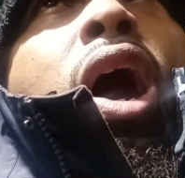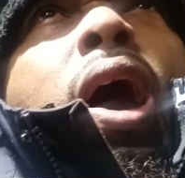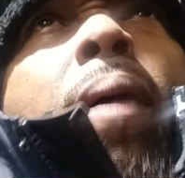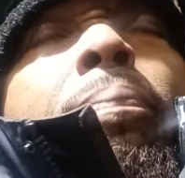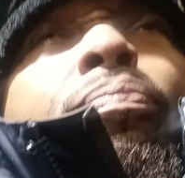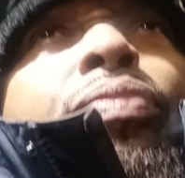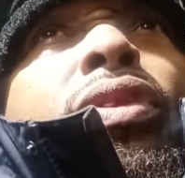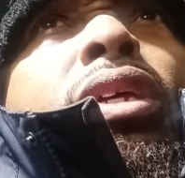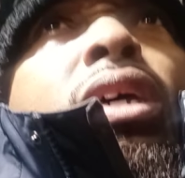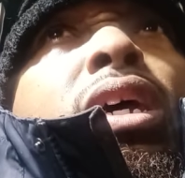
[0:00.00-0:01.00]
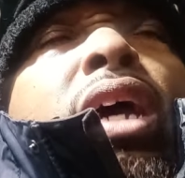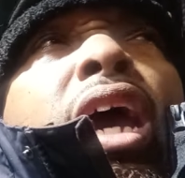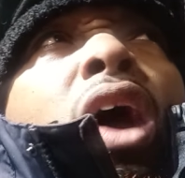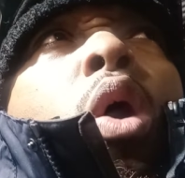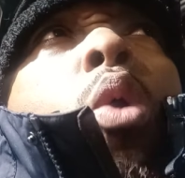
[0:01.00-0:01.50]
um,
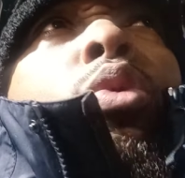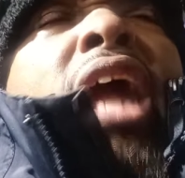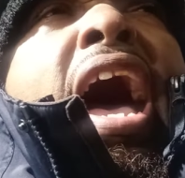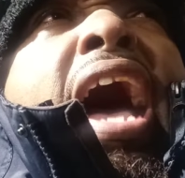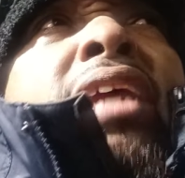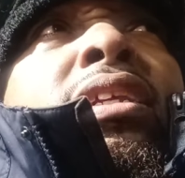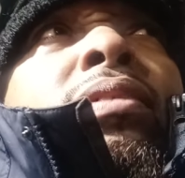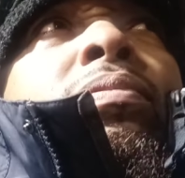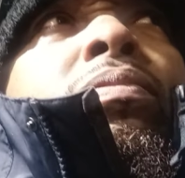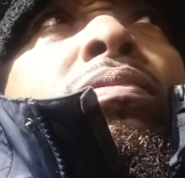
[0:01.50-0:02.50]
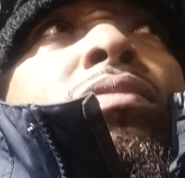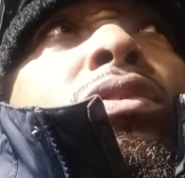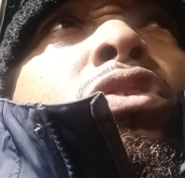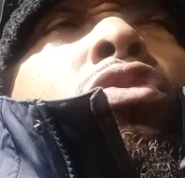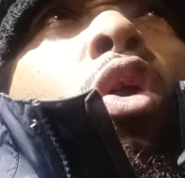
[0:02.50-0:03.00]
at 09
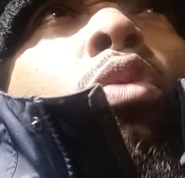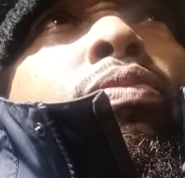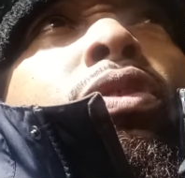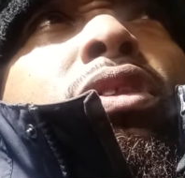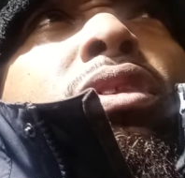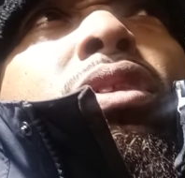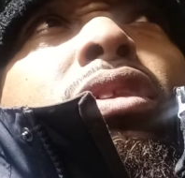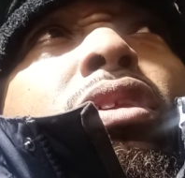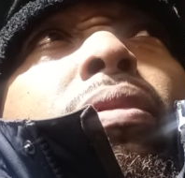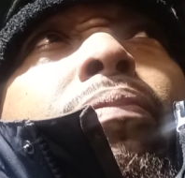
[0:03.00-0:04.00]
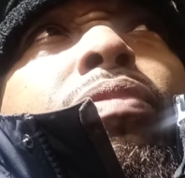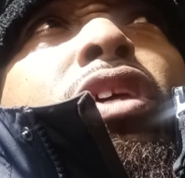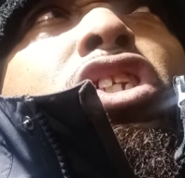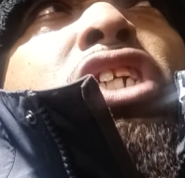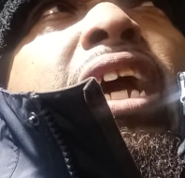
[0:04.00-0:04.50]
you know,
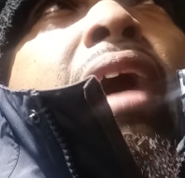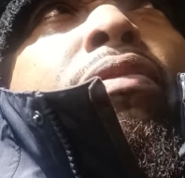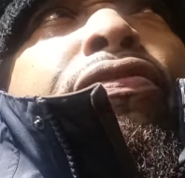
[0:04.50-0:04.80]
the chick I